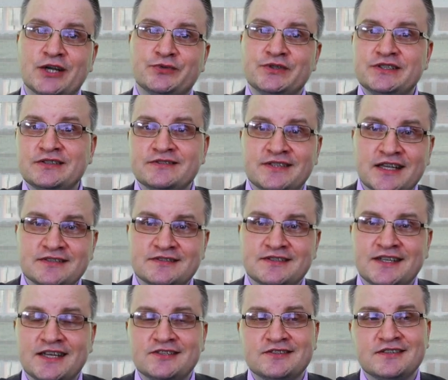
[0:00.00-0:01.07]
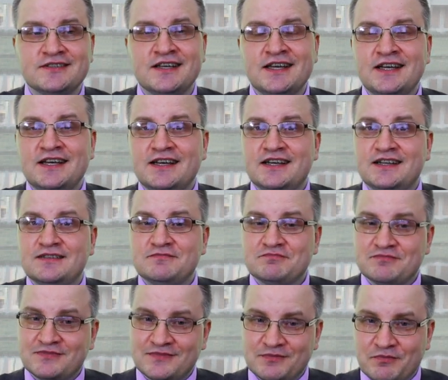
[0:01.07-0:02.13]
original destination,
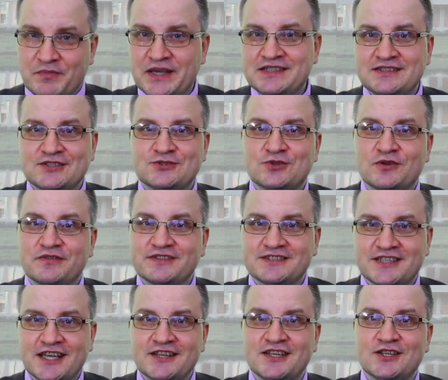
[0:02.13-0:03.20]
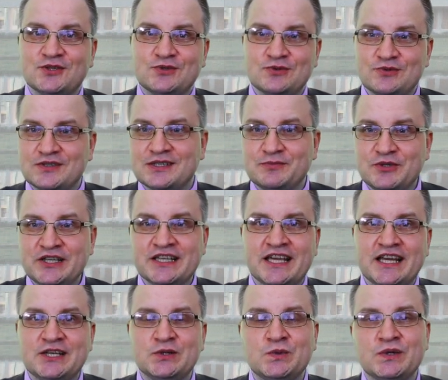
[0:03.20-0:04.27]
basic service set that you're
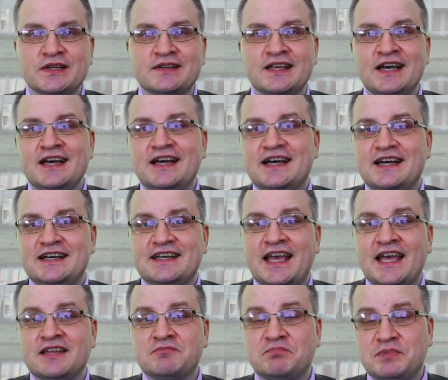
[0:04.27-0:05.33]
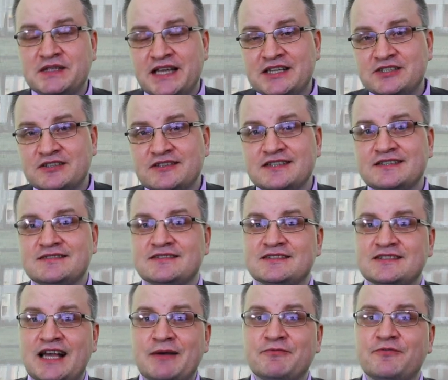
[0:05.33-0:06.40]
communicating with, and potentially
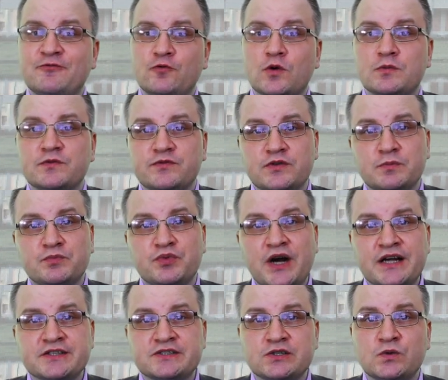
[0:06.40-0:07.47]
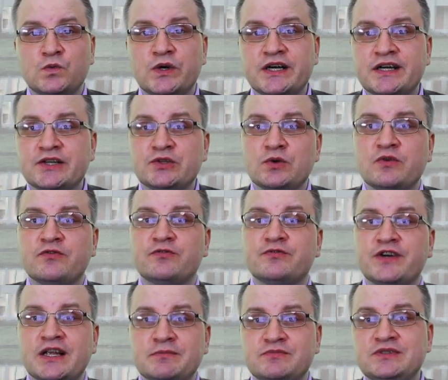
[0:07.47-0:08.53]
some form of a proxy where your
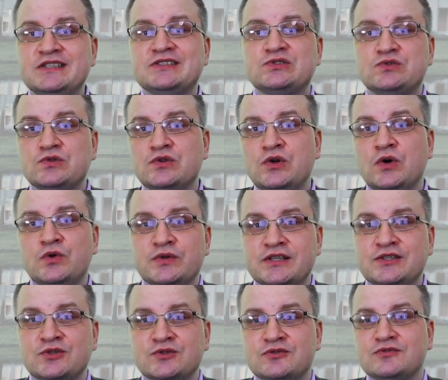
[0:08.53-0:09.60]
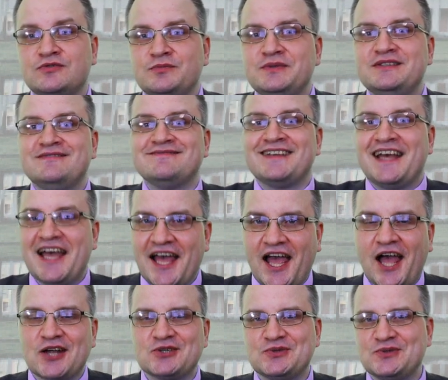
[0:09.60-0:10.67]
frame needs to go in order to be
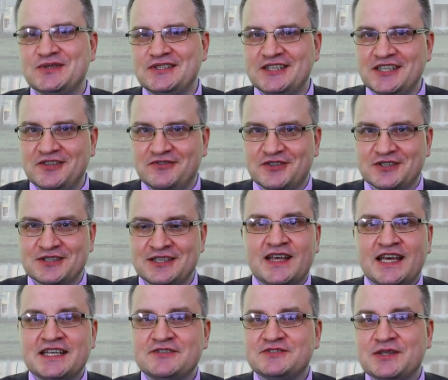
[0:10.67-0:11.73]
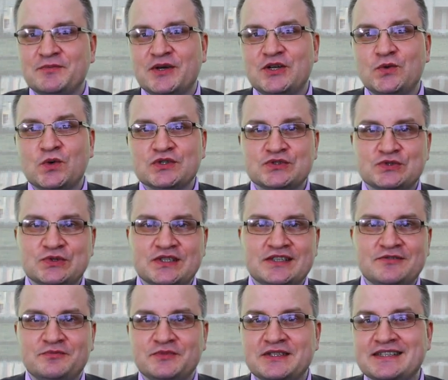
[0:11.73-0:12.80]
actually delivered. And if somebody wants to
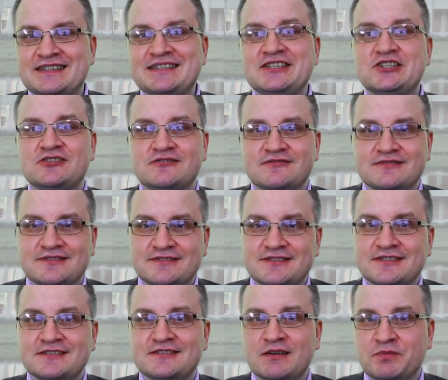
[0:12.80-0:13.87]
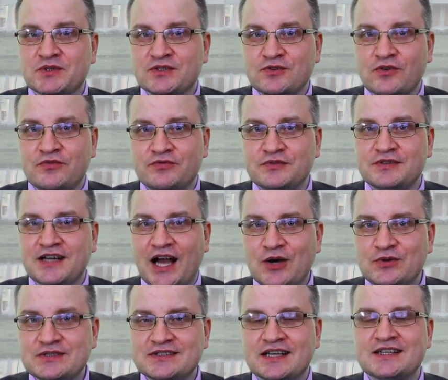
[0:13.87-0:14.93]
give me additional description of
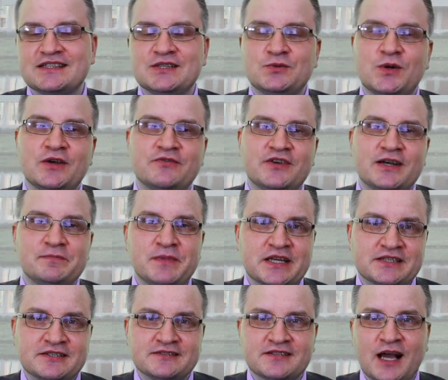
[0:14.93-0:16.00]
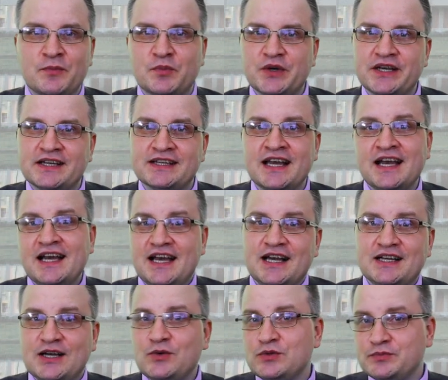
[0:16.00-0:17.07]
how exactly Wi-Fi mesh is operating,
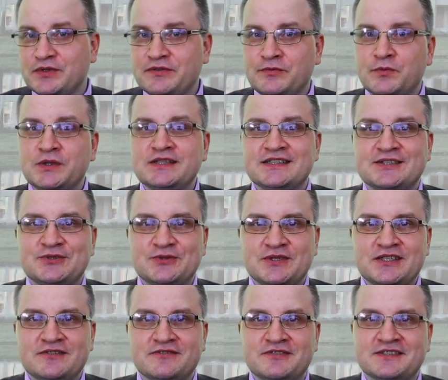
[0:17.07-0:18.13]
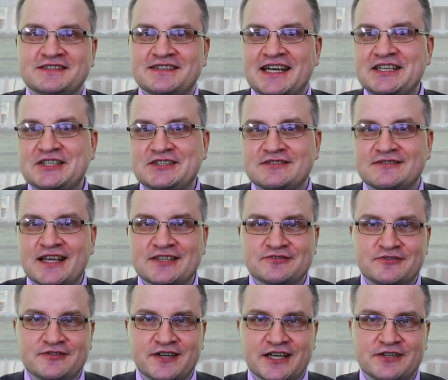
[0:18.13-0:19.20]
I will be willing to give additional
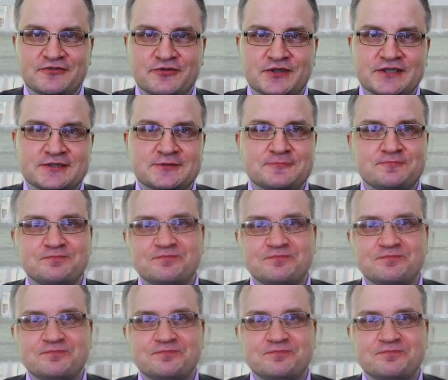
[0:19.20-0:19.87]
extra credit for this.